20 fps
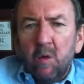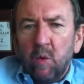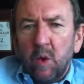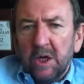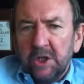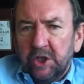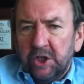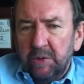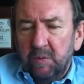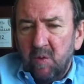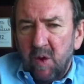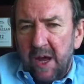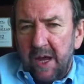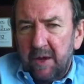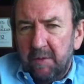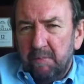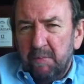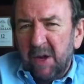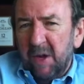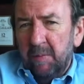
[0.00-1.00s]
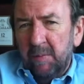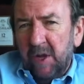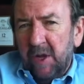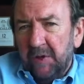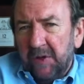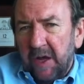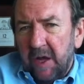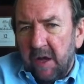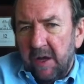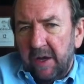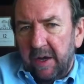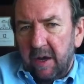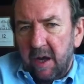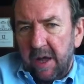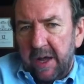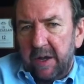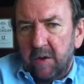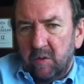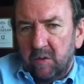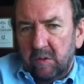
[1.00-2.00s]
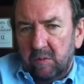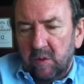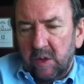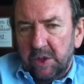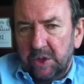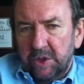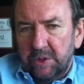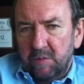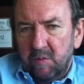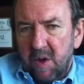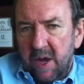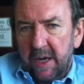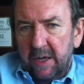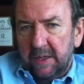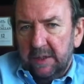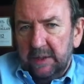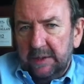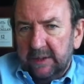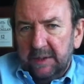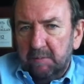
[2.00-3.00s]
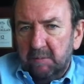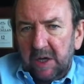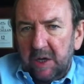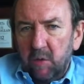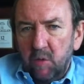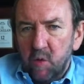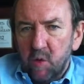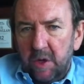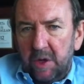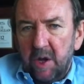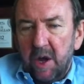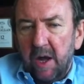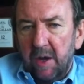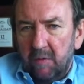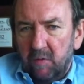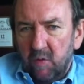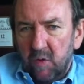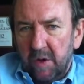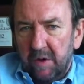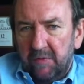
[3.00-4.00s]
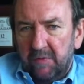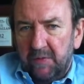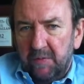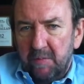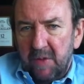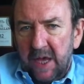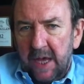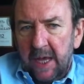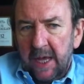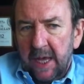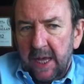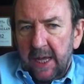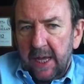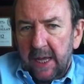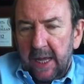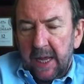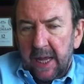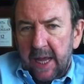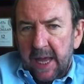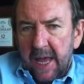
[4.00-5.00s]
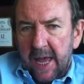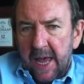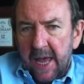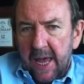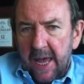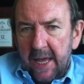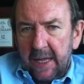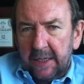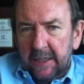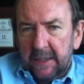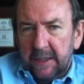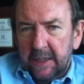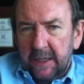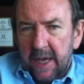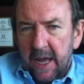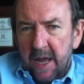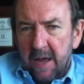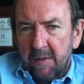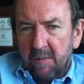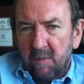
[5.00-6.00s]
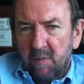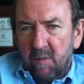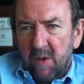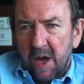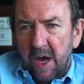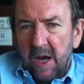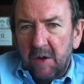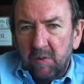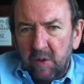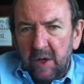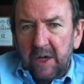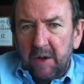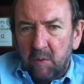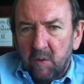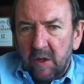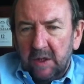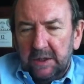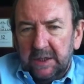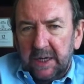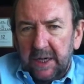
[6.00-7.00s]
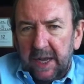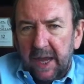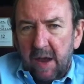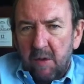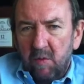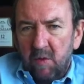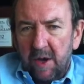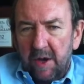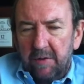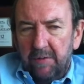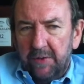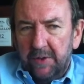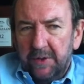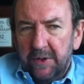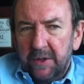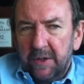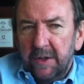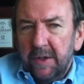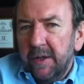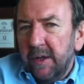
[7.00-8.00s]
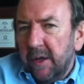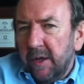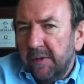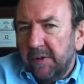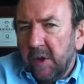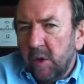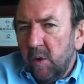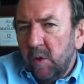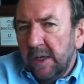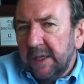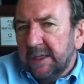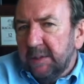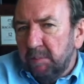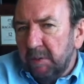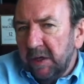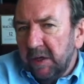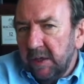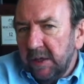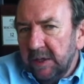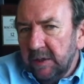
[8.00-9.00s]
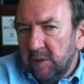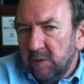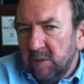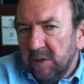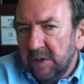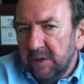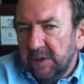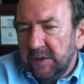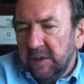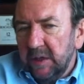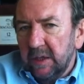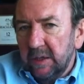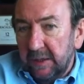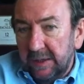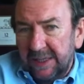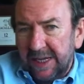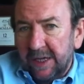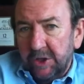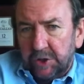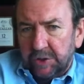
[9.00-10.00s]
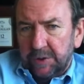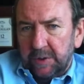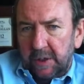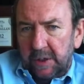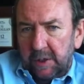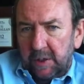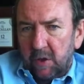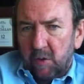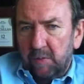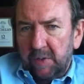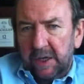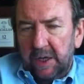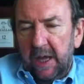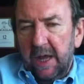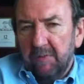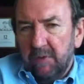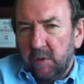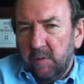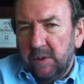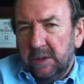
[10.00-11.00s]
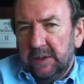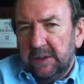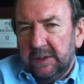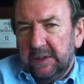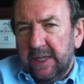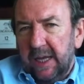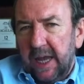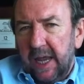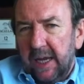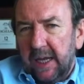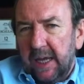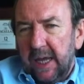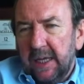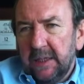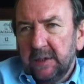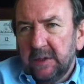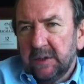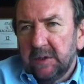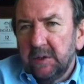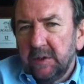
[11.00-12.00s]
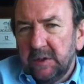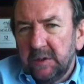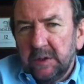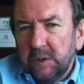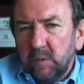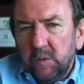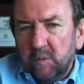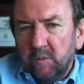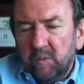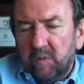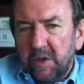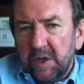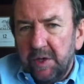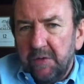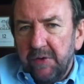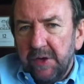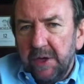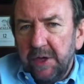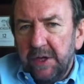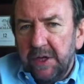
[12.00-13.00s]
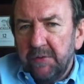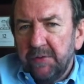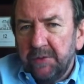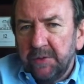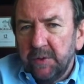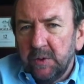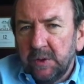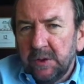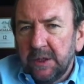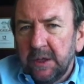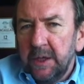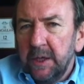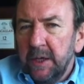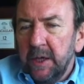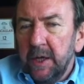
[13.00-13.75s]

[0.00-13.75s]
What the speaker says: watch and wait, but I'm not the kind of guy who could watch and wait. It simply would not have worked for me, and I really wanted to get rid of it. The whole experience was, naturally, nobody ever wants to get cancer, so very, very difficult,